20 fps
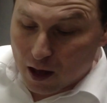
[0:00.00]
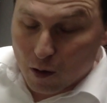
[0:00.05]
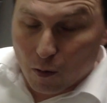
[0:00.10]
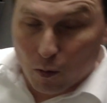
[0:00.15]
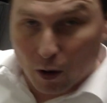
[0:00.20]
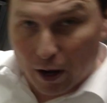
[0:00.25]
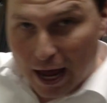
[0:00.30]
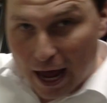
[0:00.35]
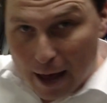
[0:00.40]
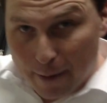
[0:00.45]

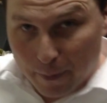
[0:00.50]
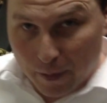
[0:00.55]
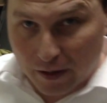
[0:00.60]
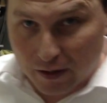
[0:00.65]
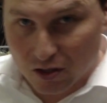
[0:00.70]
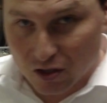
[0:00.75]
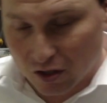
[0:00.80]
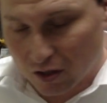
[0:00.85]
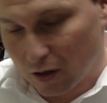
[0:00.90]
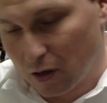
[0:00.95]
What
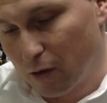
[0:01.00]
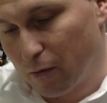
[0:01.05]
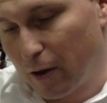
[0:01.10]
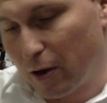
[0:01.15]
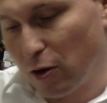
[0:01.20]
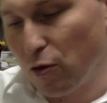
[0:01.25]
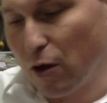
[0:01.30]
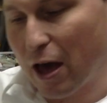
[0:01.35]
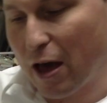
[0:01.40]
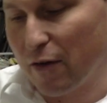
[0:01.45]
happens when
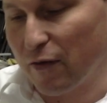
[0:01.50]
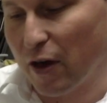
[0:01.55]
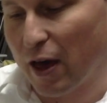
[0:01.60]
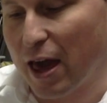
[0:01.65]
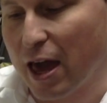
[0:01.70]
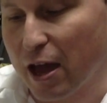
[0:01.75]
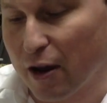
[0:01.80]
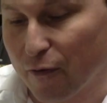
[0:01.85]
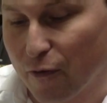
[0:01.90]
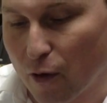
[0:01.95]
you have
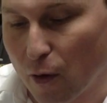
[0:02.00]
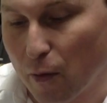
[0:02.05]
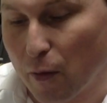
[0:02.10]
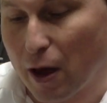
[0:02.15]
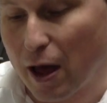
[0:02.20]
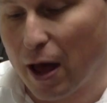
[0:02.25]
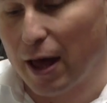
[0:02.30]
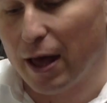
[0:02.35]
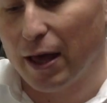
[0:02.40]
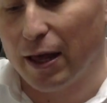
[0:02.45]
air from
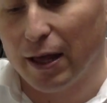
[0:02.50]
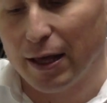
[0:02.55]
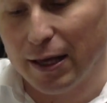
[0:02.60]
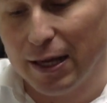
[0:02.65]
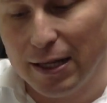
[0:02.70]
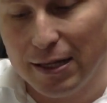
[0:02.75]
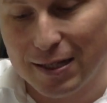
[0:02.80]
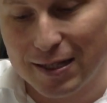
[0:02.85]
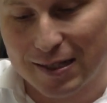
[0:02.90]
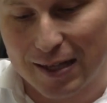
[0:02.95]

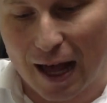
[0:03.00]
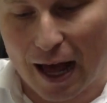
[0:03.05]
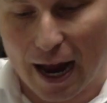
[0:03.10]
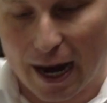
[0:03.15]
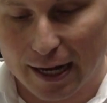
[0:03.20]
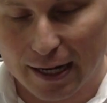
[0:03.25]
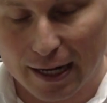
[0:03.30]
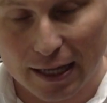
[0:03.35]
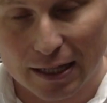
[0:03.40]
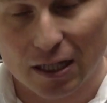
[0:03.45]

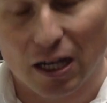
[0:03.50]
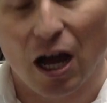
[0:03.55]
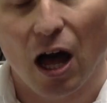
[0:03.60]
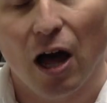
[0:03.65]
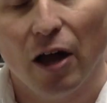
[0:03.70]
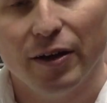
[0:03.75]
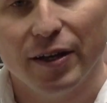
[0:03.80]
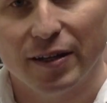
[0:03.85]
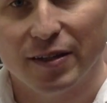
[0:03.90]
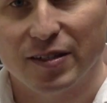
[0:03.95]
inside? It
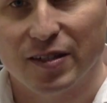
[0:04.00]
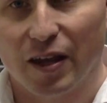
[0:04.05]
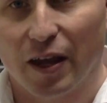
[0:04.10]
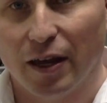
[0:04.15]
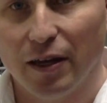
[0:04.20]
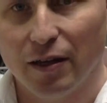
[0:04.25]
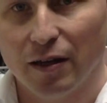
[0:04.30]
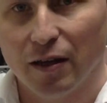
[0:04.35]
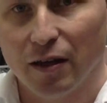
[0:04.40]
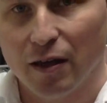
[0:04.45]

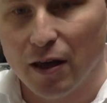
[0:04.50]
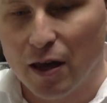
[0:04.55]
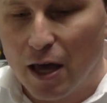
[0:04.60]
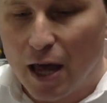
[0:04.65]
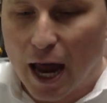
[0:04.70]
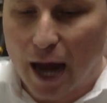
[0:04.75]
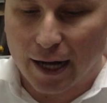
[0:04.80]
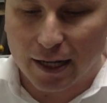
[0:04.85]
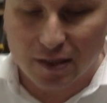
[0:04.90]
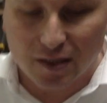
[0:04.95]
condensates
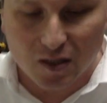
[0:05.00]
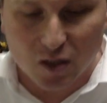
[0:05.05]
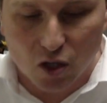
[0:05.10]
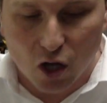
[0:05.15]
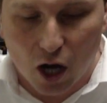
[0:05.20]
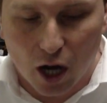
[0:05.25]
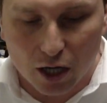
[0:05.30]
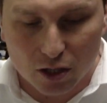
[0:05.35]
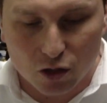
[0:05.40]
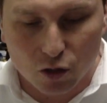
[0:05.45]
and it
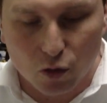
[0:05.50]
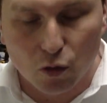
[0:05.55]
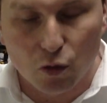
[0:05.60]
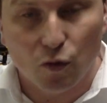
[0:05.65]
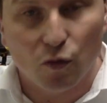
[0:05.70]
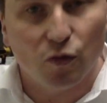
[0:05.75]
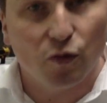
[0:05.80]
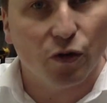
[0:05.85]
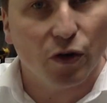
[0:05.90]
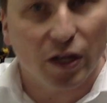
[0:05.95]
starts to
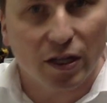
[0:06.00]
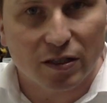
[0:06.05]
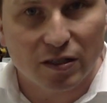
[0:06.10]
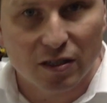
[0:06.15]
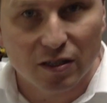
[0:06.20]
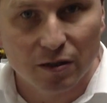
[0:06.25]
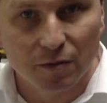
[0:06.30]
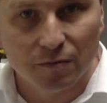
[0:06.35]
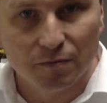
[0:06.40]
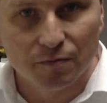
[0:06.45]

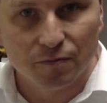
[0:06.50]
freeze.